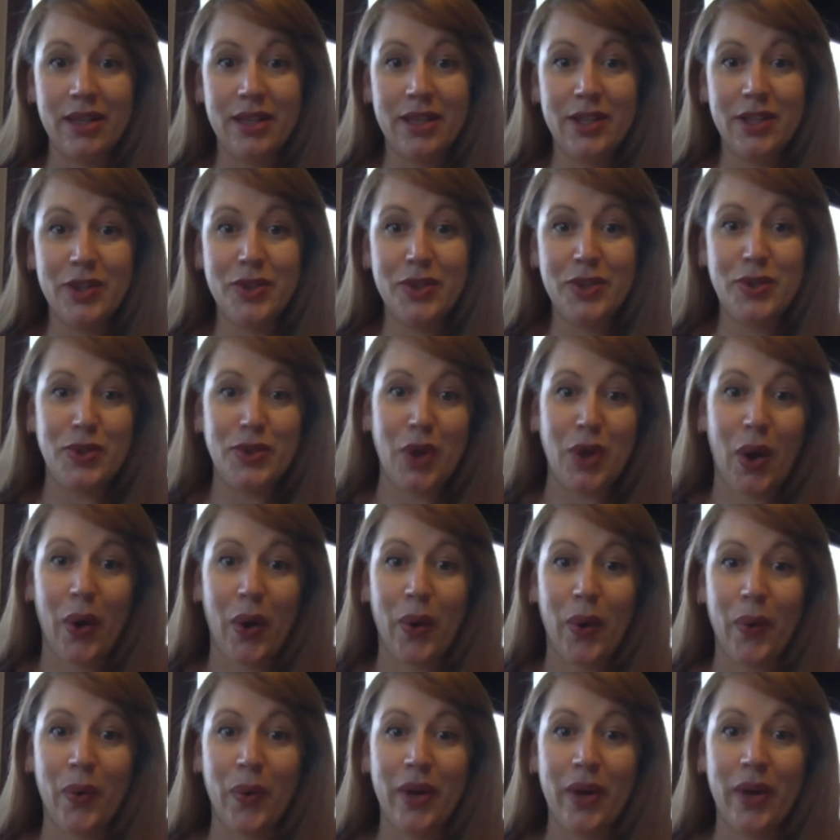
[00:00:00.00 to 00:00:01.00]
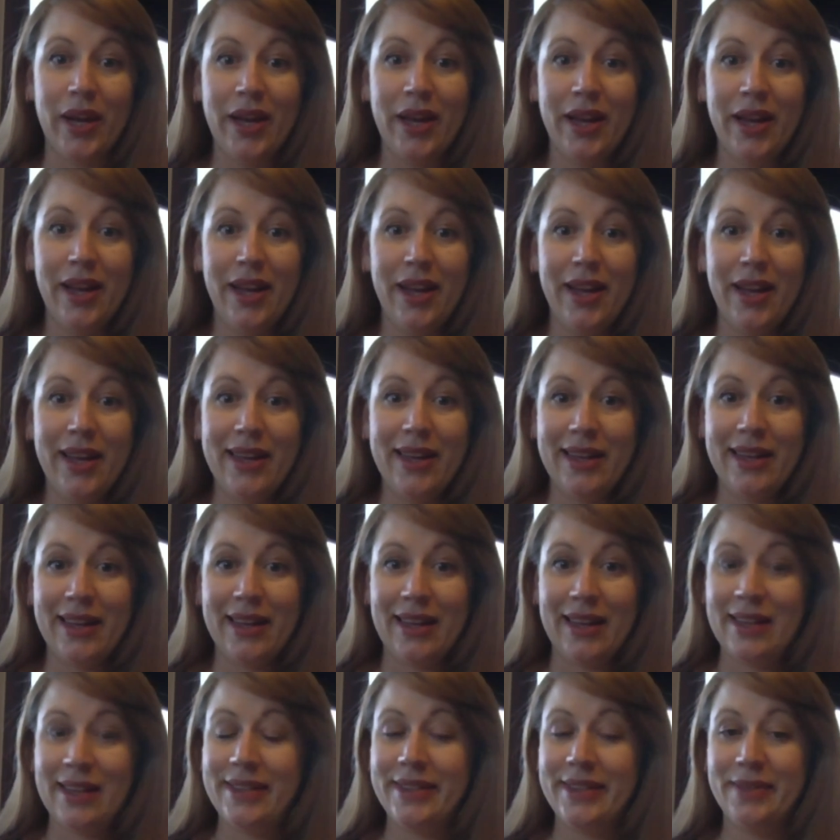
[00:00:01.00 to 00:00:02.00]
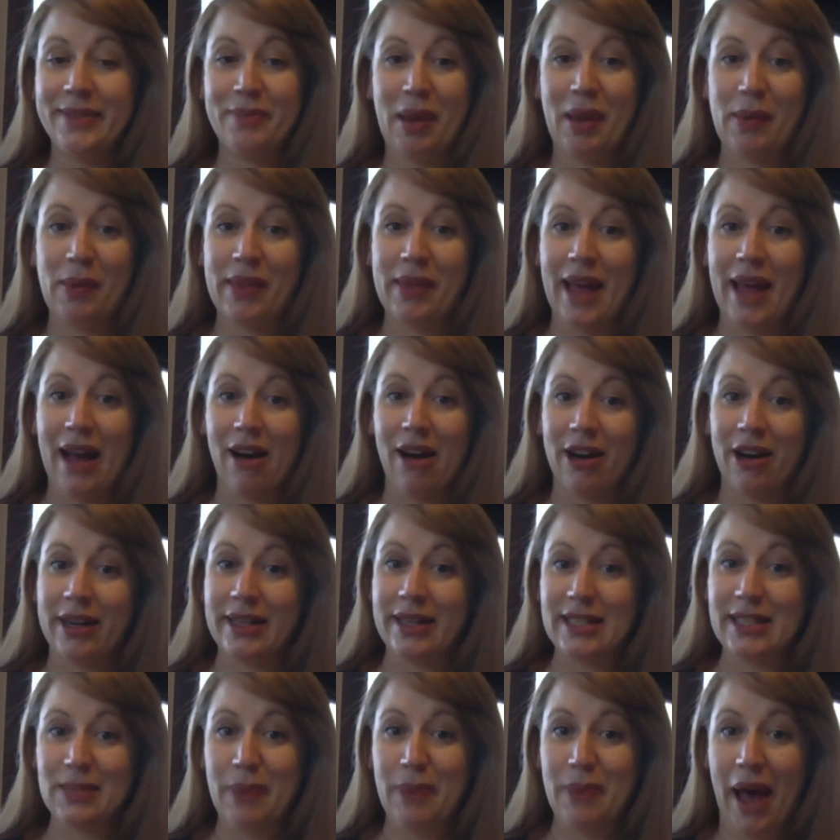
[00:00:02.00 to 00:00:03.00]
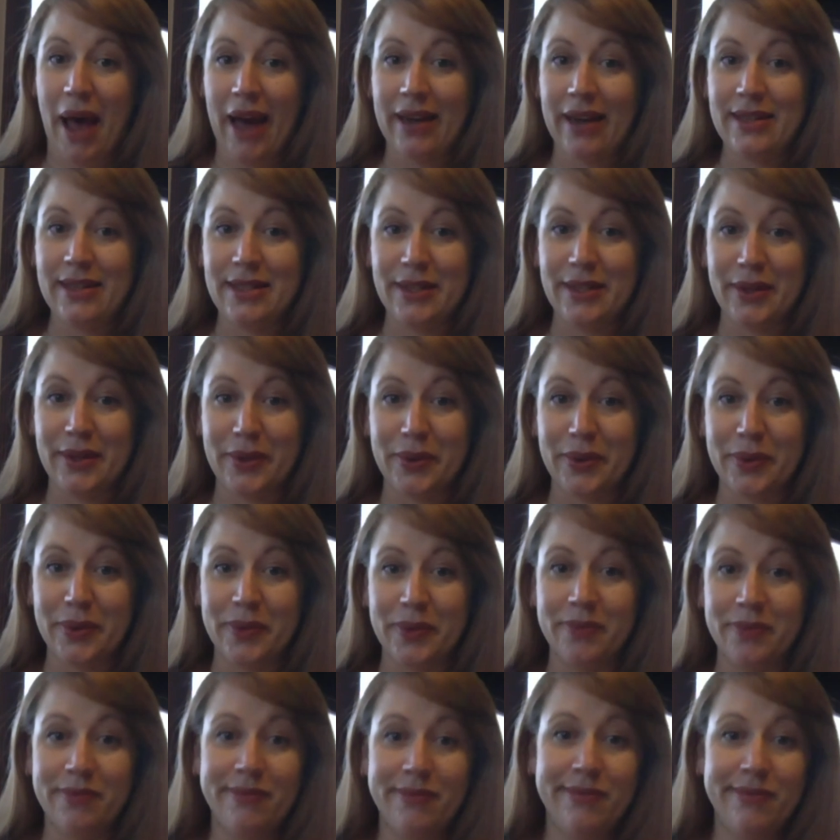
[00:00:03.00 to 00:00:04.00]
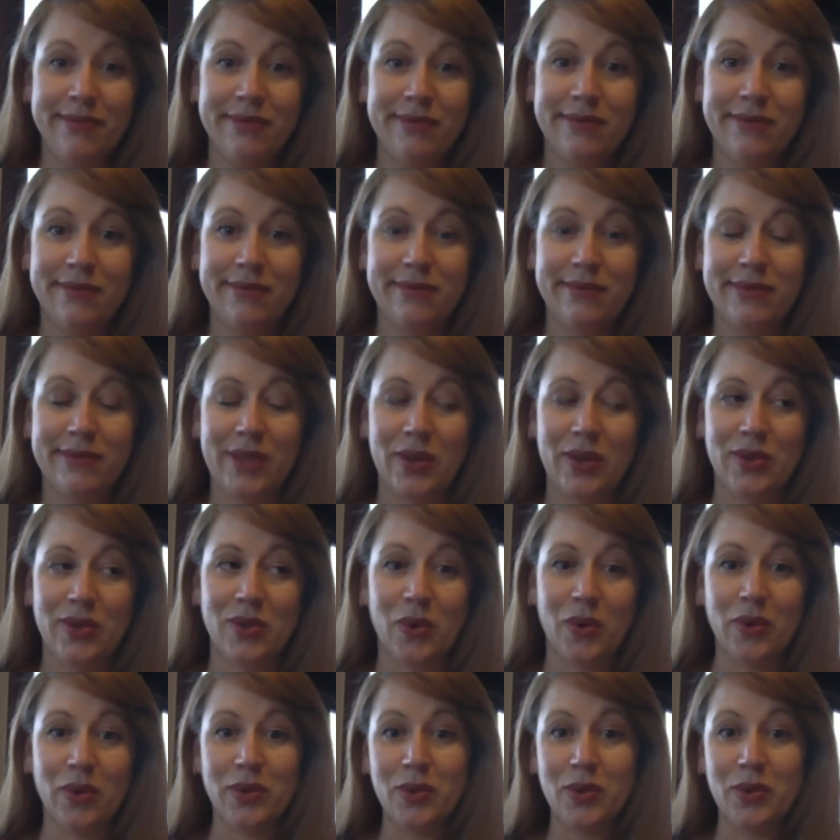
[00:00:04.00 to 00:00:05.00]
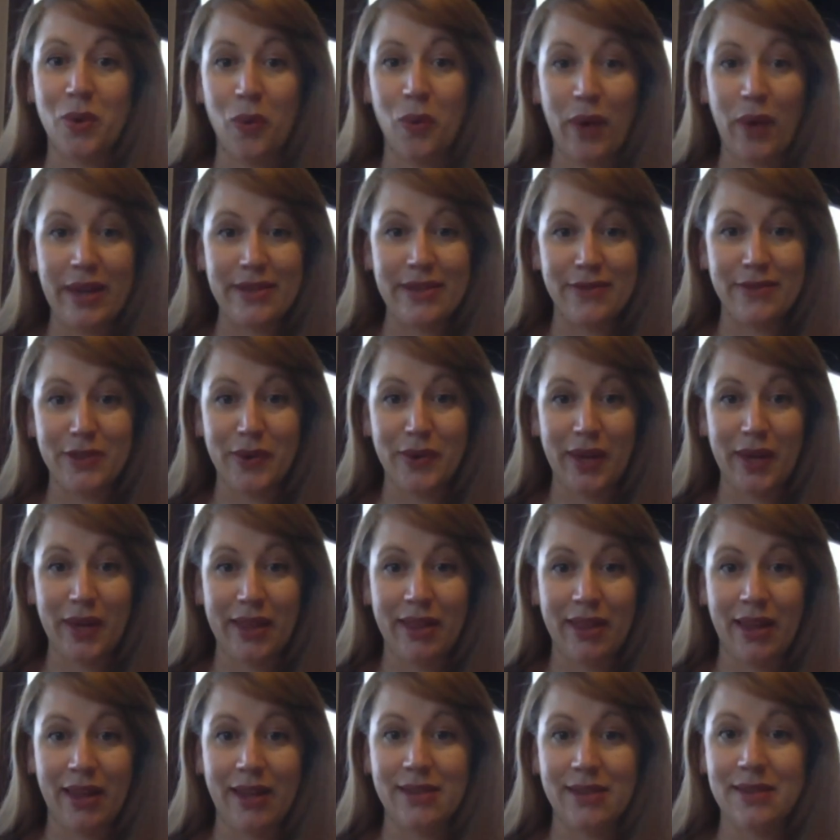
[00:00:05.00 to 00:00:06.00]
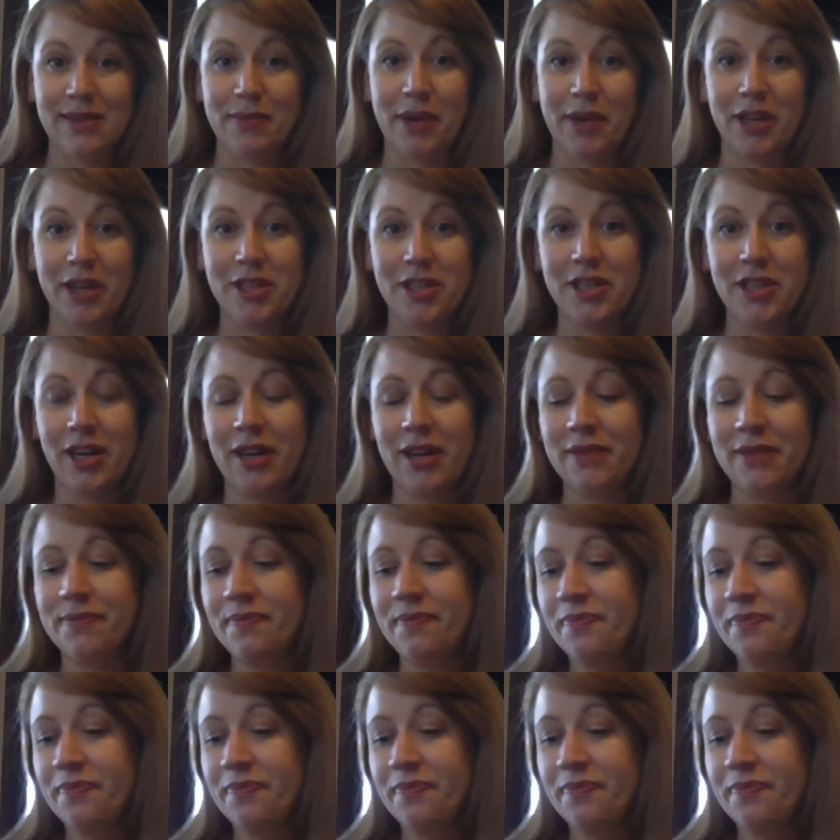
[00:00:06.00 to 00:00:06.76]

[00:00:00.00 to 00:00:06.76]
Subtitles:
So maybe that harkens back to those old school ways of doing things. I'm not sure.